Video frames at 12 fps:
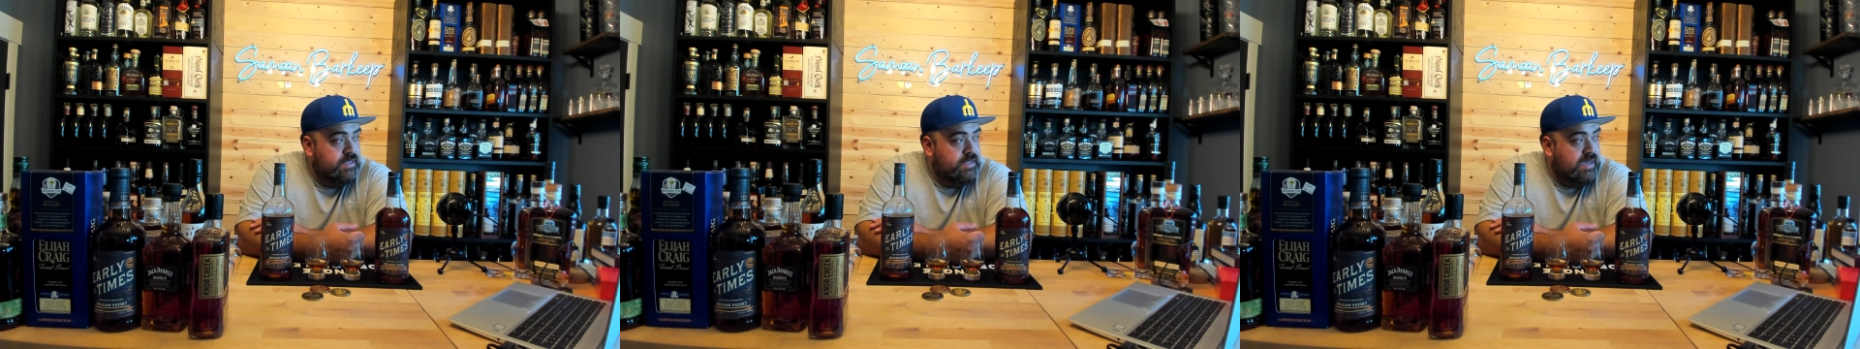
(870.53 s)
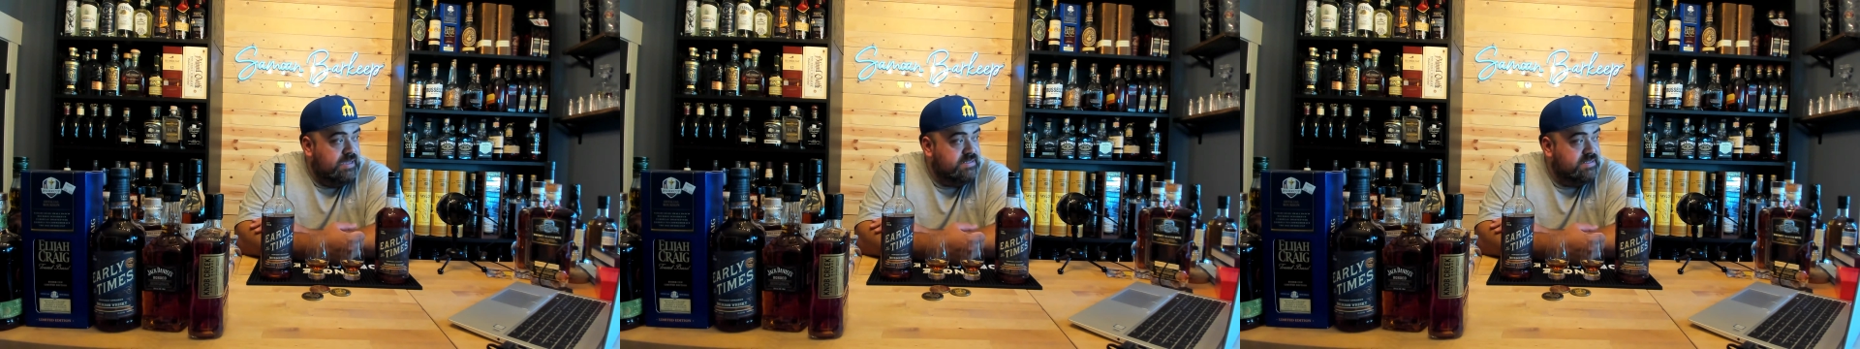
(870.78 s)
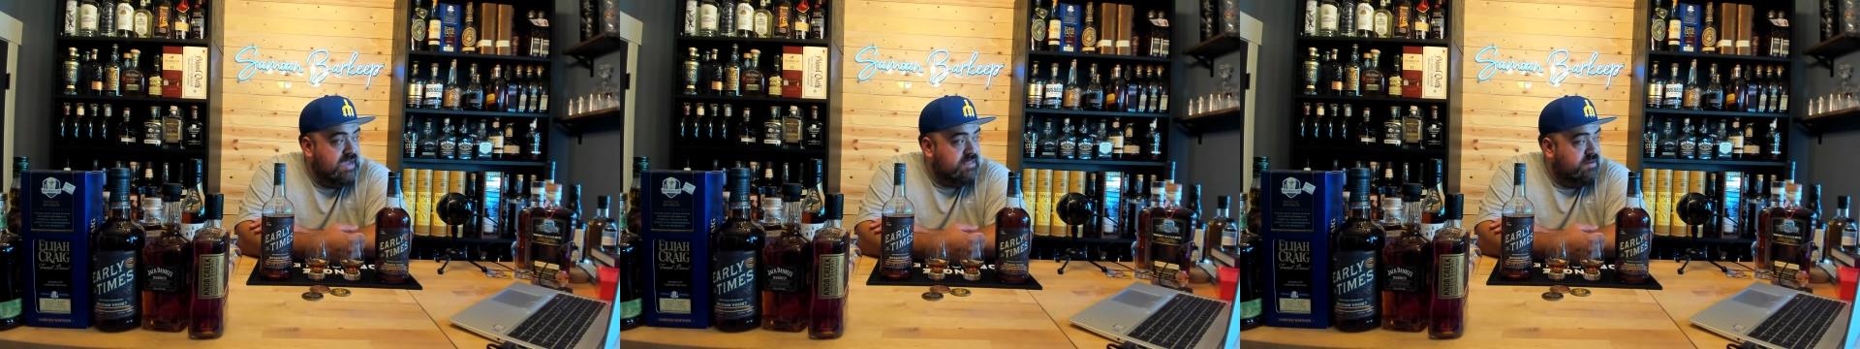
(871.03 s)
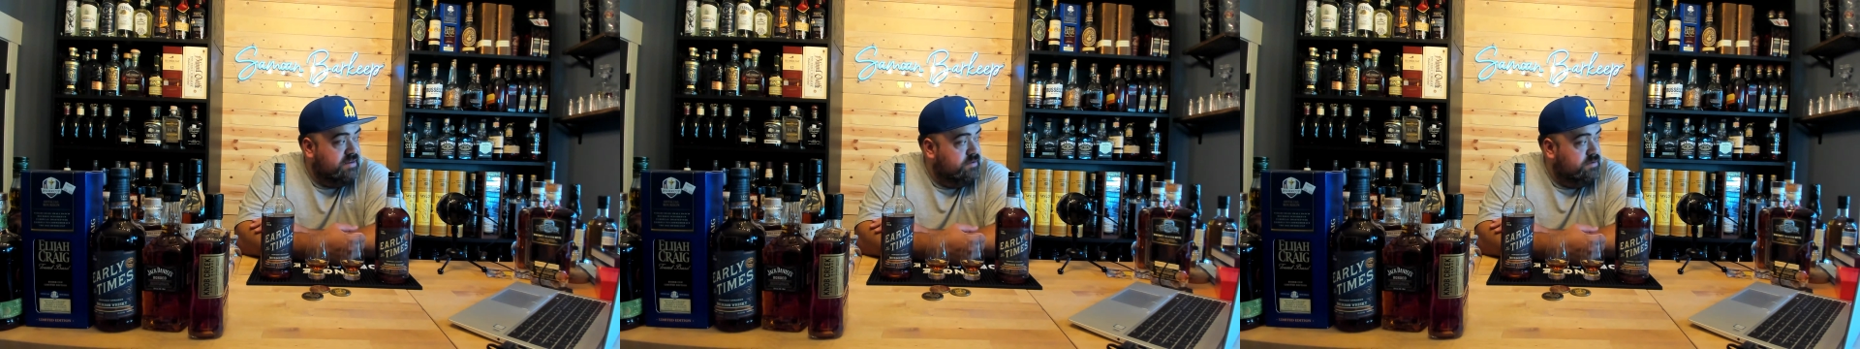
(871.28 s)
I just got the
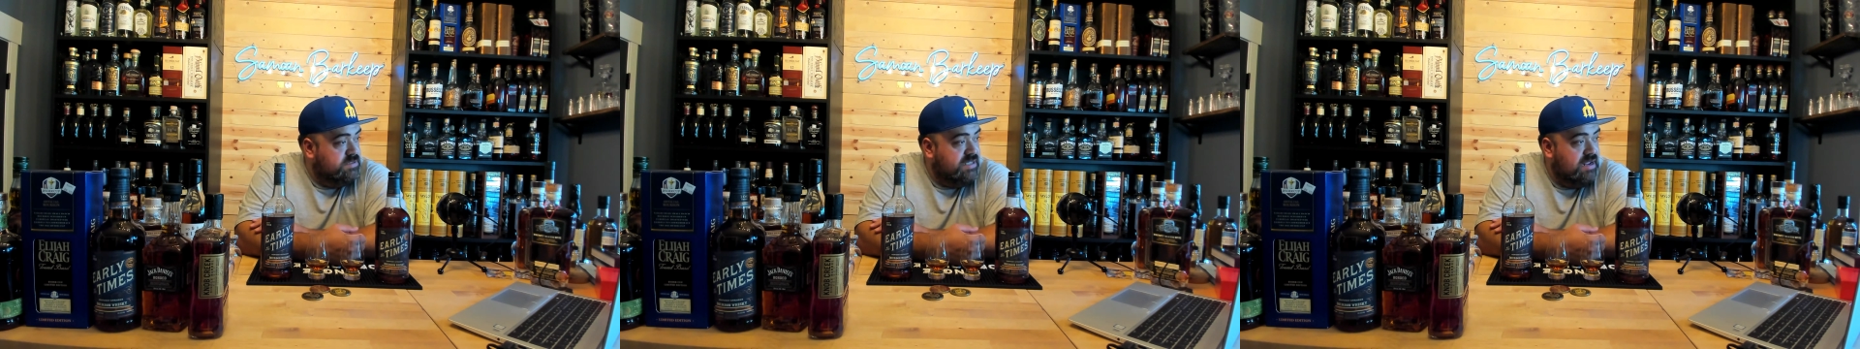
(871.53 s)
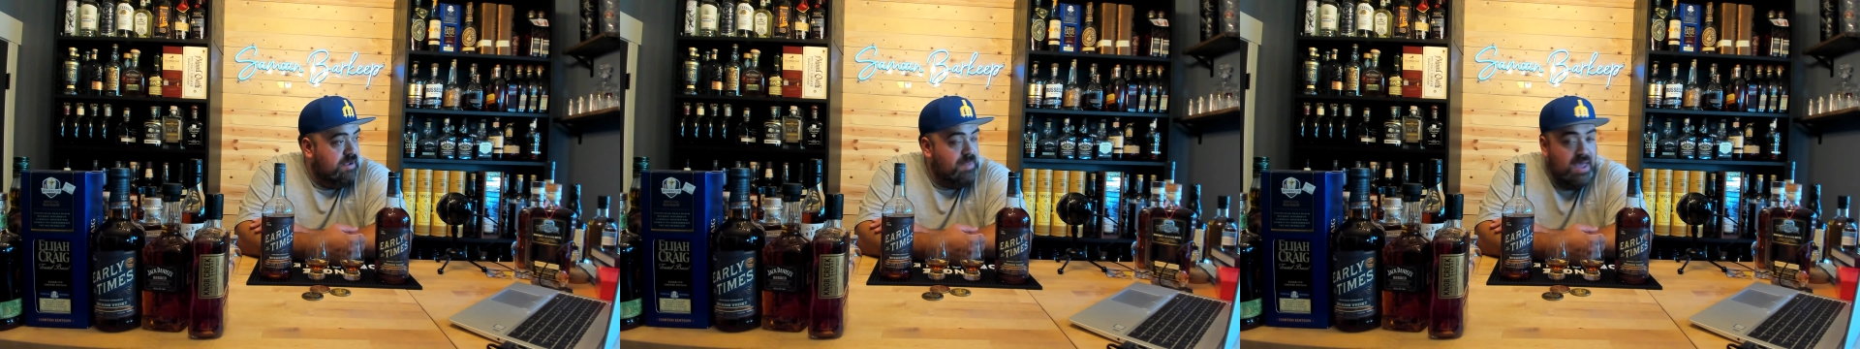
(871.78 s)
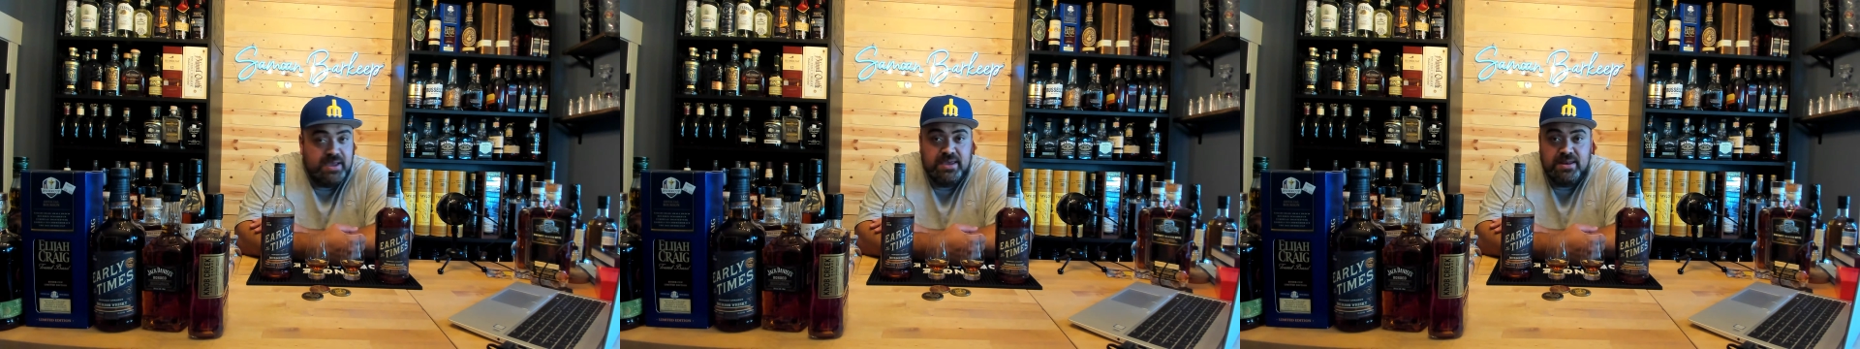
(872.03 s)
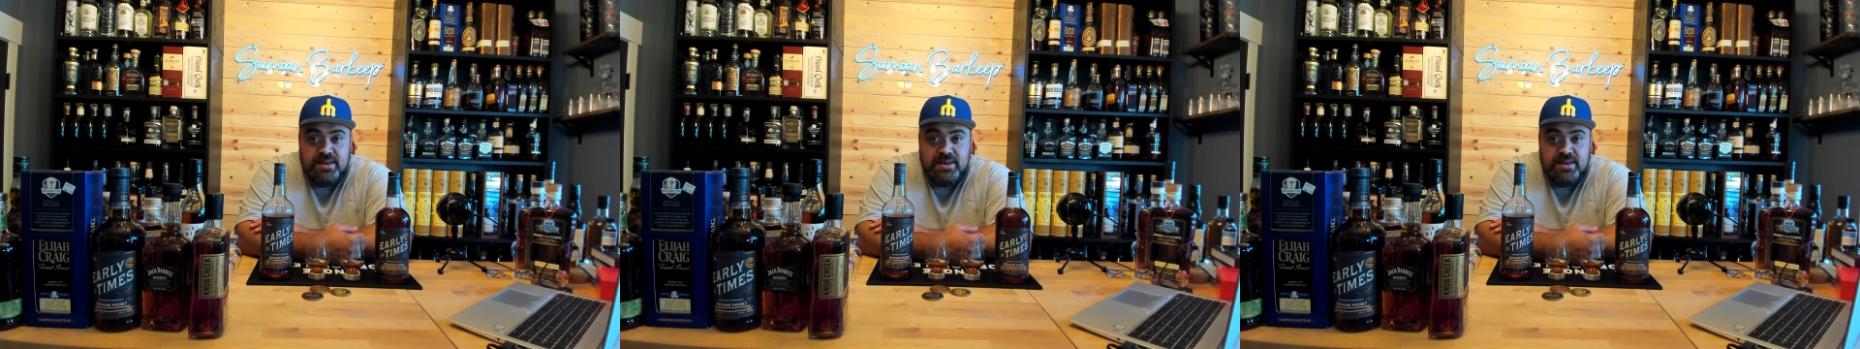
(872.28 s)
news that I'm not getting